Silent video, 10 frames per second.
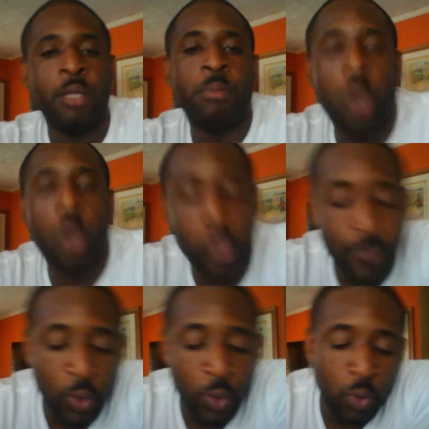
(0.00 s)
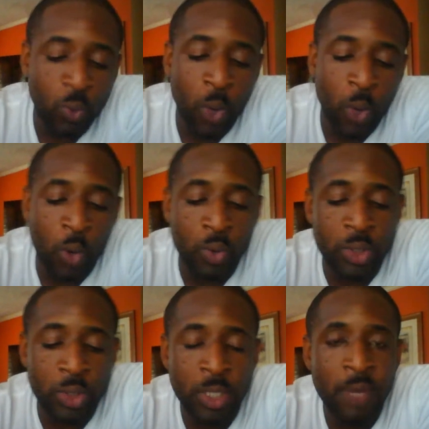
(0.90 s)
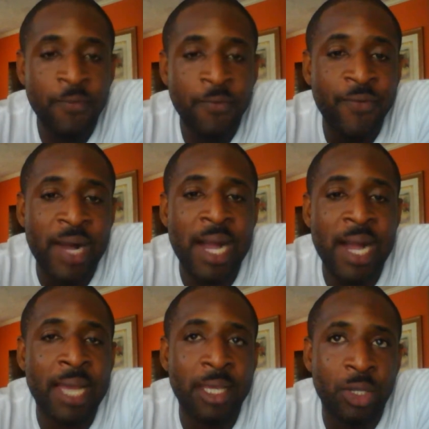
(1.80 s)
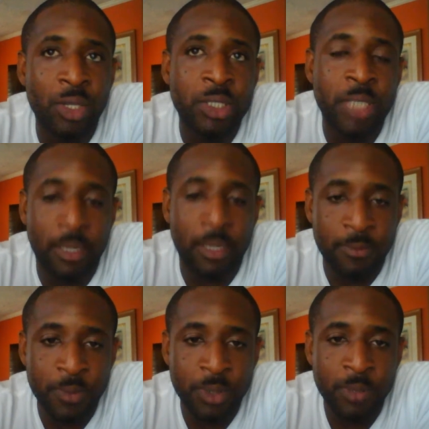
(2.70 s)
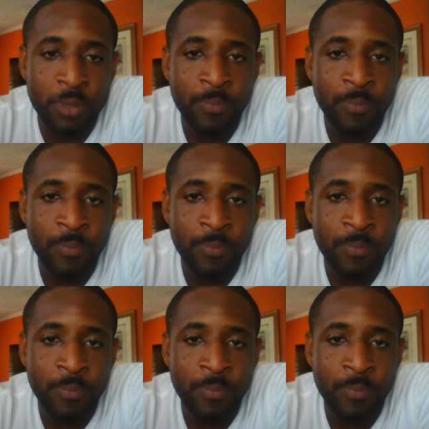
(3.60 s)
most of you won't find yourselves